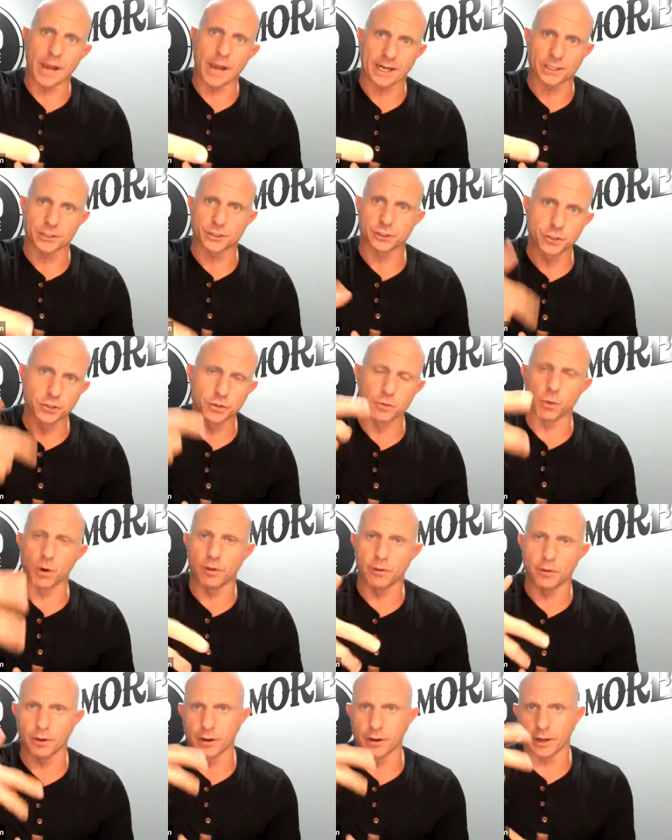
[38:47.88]
package two,
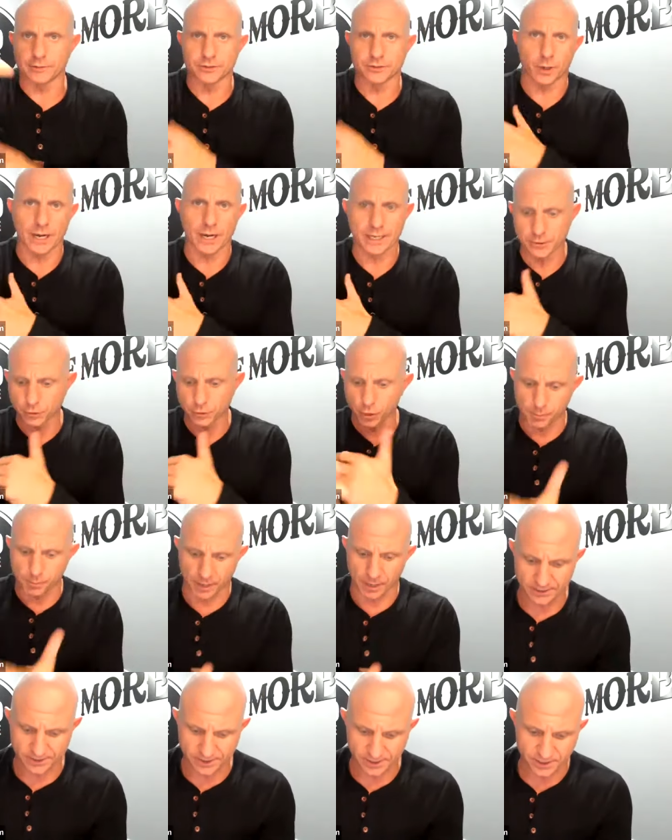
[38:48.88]
whether uh, so I can do it,
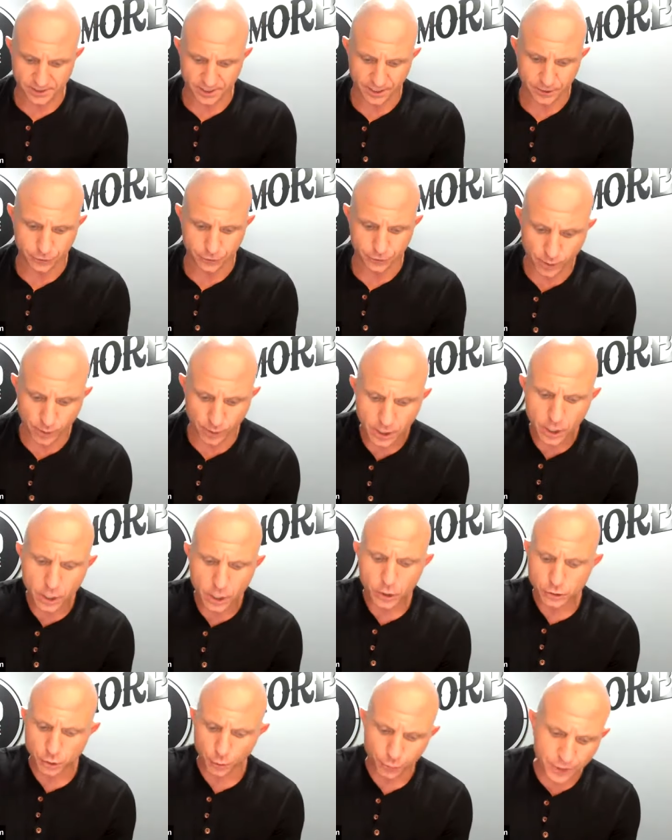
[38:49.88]
my assistant can do it.
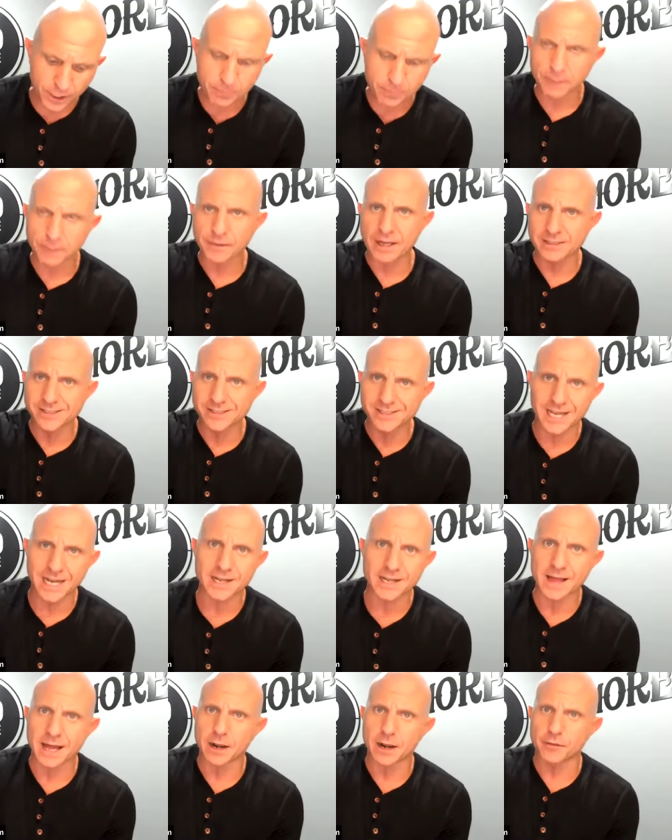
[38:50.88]
So think about that and
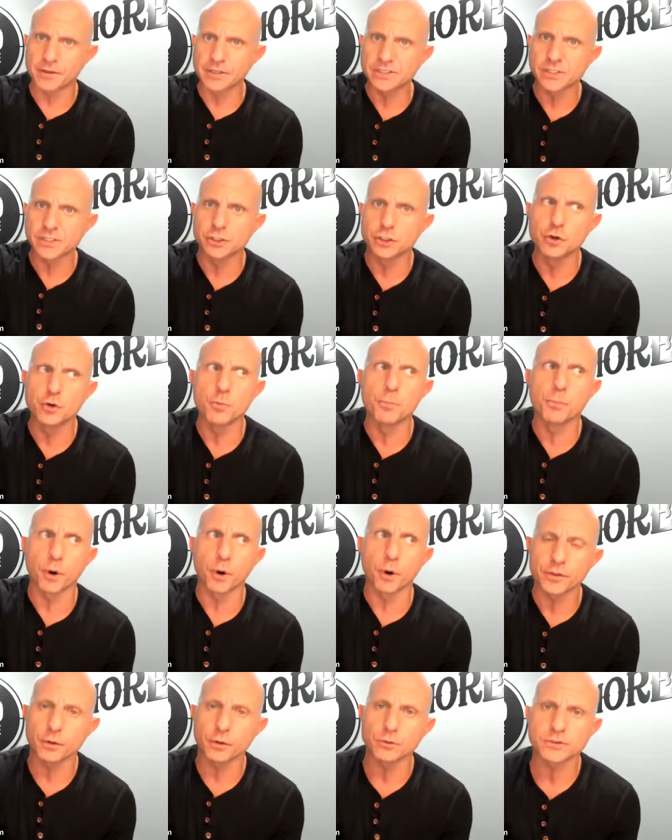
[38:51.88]
setting that. This is you
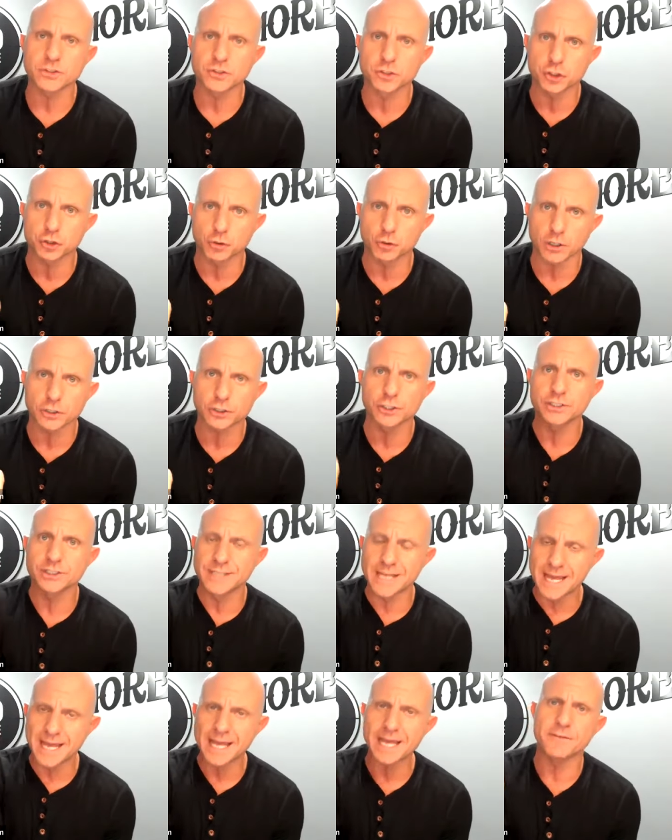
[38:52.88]
putting those
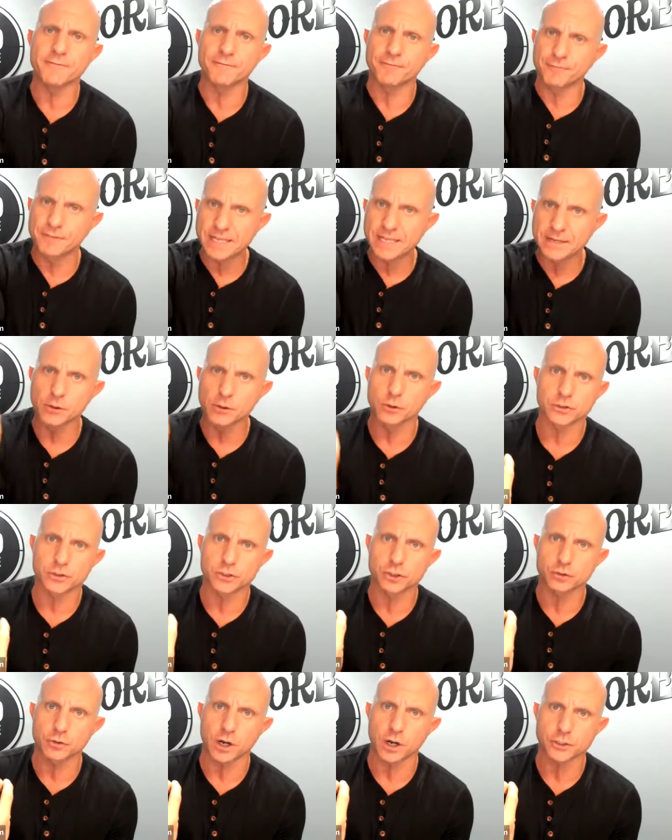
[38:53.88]
instructions in, feeding those
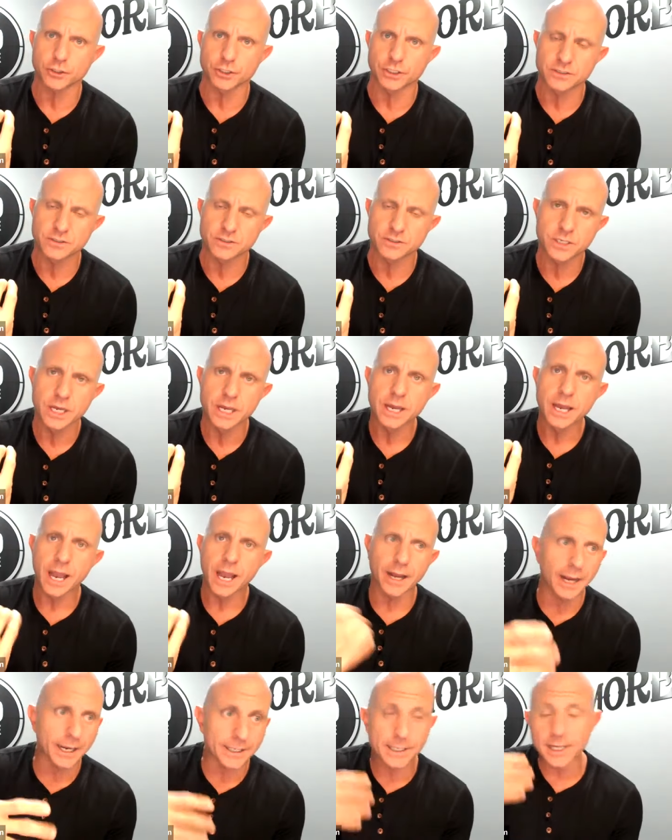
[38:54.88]
instructions.
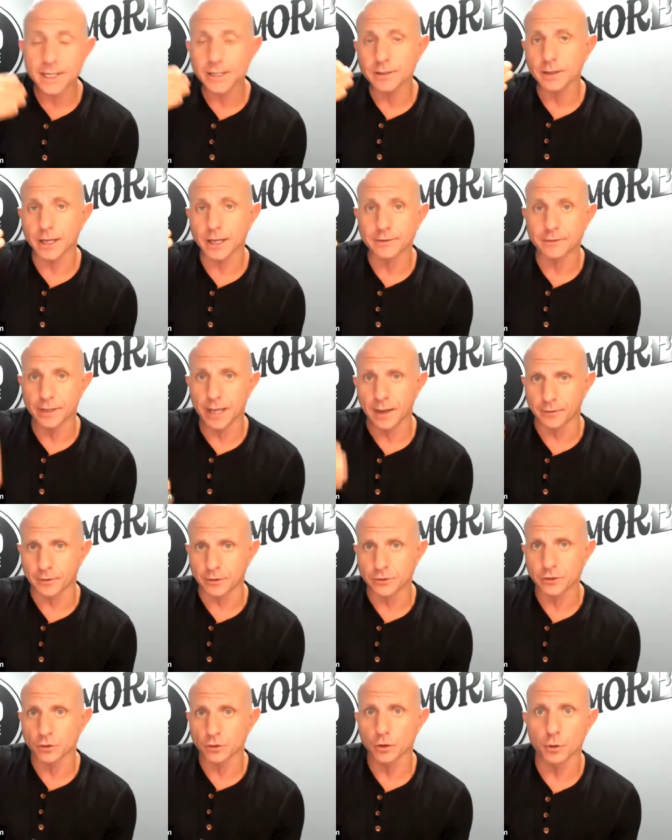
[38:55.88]
And I get like, yeah,
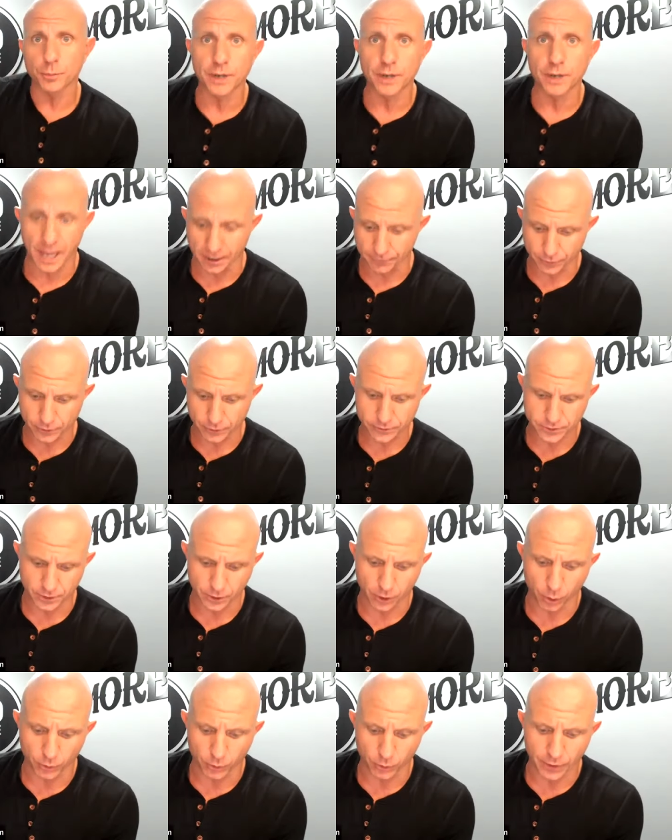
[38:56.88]
there's a little bit of effort to
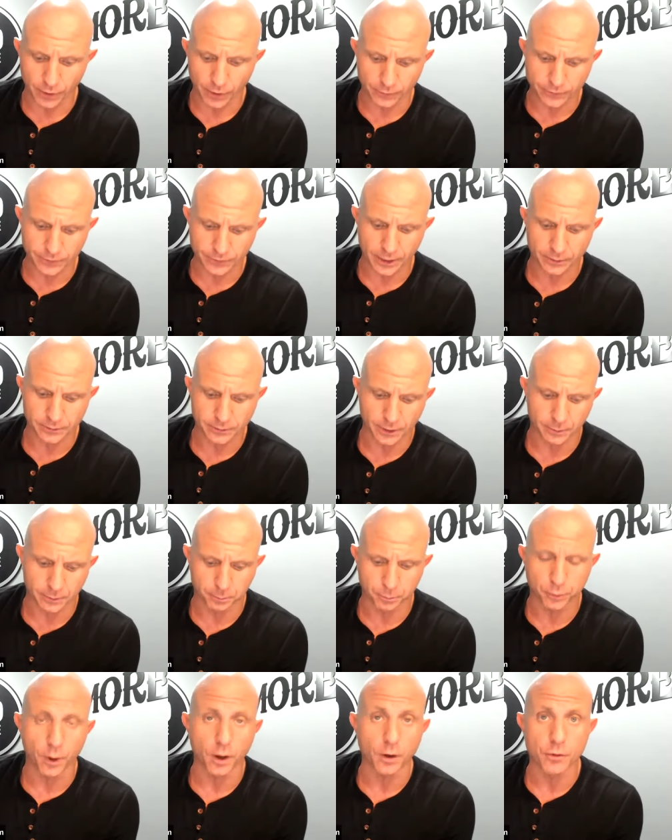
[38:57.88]
go in there and, and,
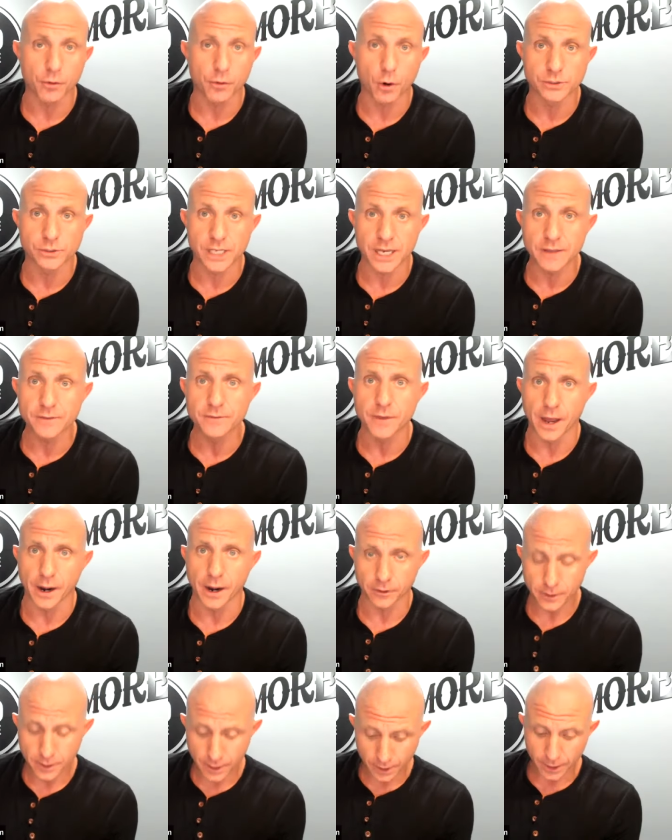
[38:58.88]
and plug those in in
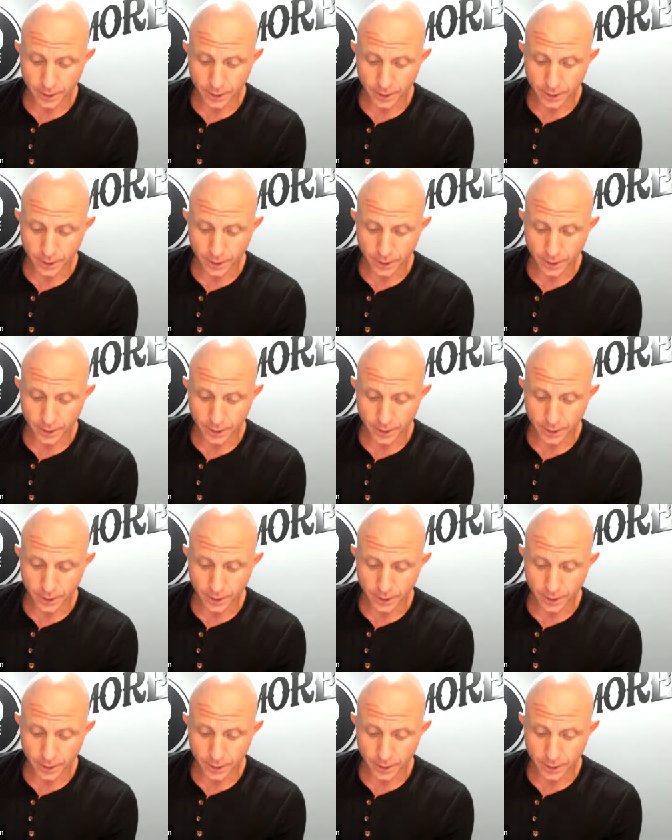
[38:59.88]
there